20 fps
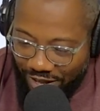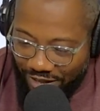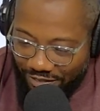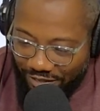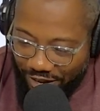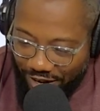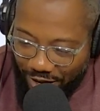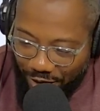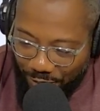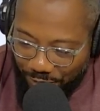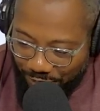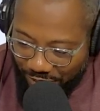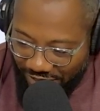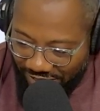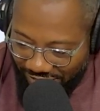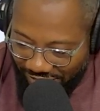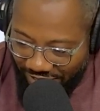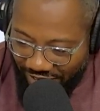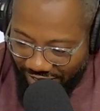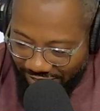that help
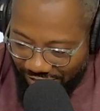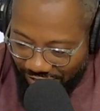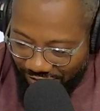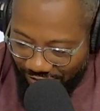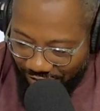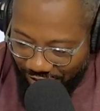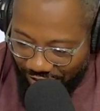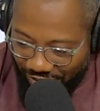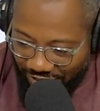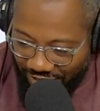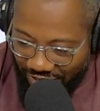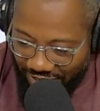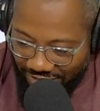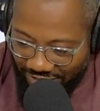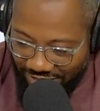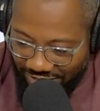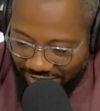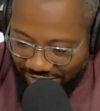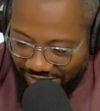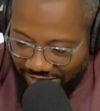make Jacksonville and
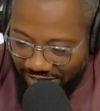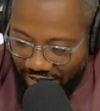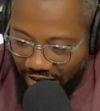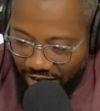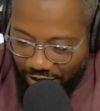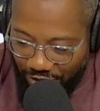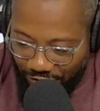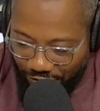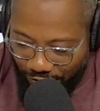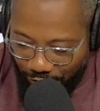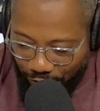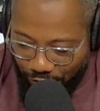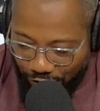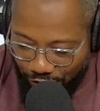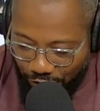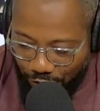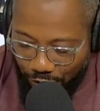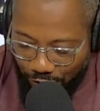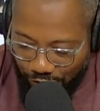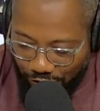the entire
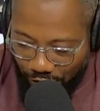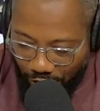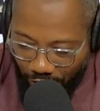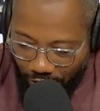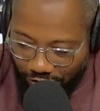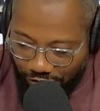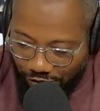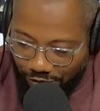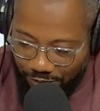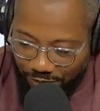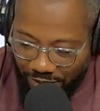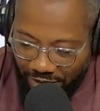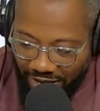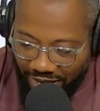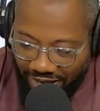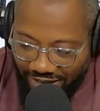First Coast awesome.